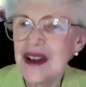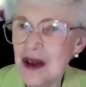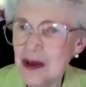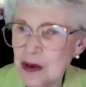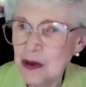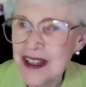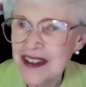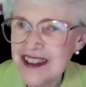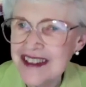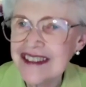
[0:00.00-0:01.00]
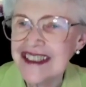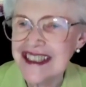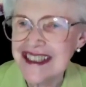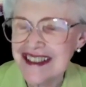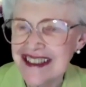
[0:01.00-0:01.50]
do nothing
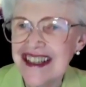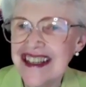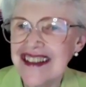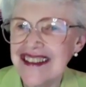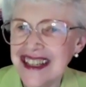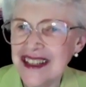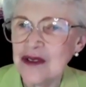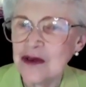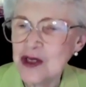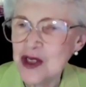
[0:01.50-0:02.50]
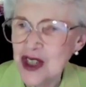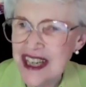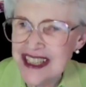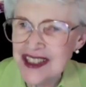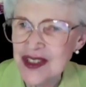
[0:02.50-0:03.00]
less than to
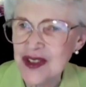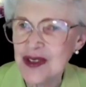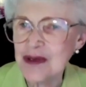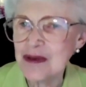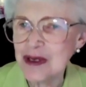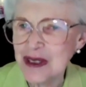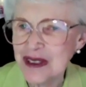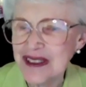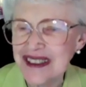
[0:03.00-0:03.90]
change the world